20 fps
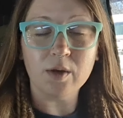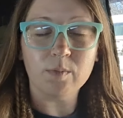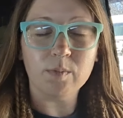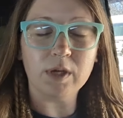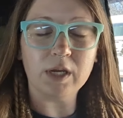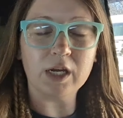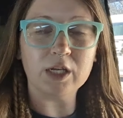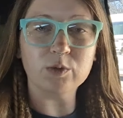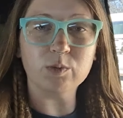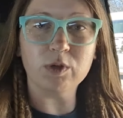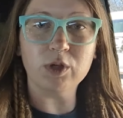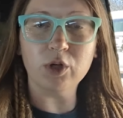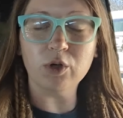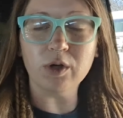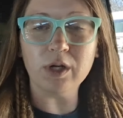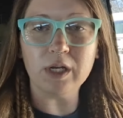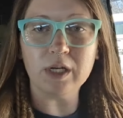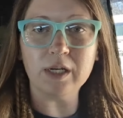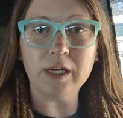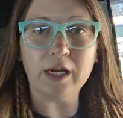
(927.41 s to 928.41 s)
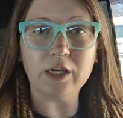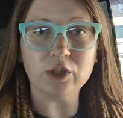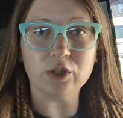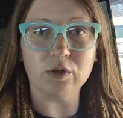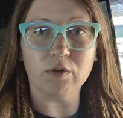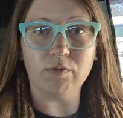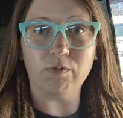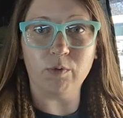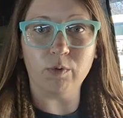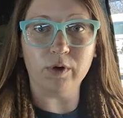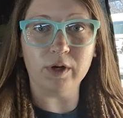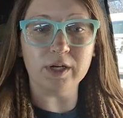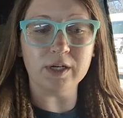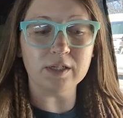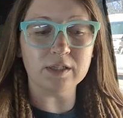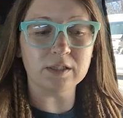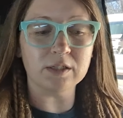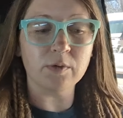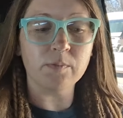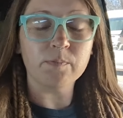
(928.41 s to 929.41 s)
because when you're in national
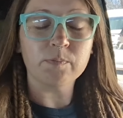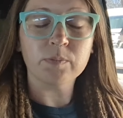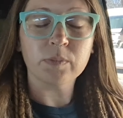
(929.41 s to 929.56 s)
forest,